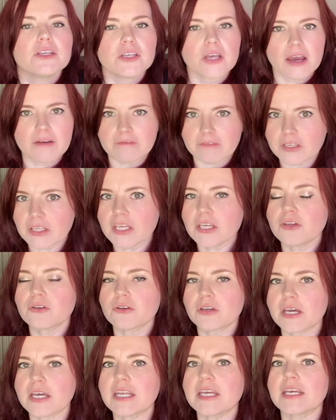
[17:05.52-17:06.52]
I feel like you're
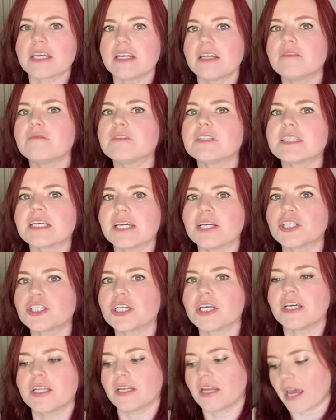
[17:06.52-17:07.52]
getting an
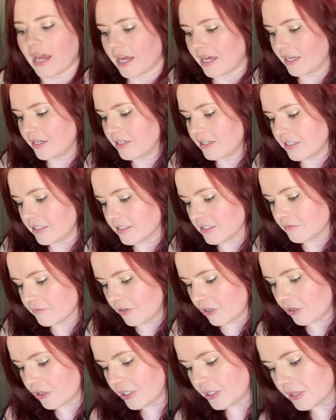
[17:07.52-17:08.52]
invitation, and it's a
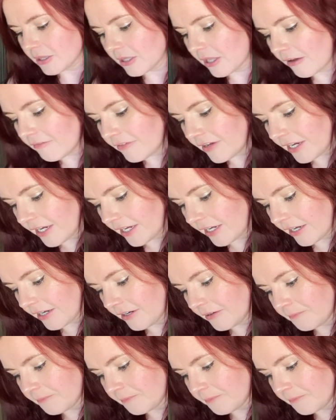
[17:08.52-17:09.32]
very loving